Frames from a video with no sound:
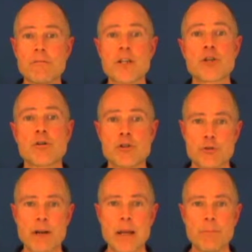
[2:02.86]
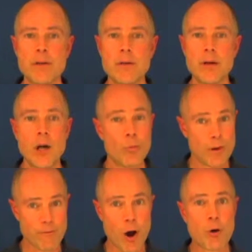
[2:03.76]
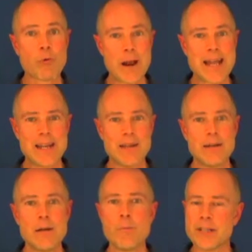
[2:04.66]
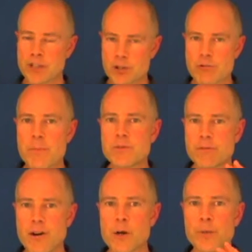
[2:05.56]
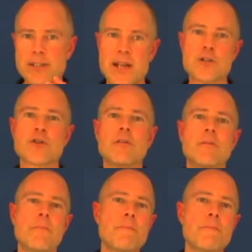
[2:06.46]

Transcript: vision or dream, we've already been stripped of our potential.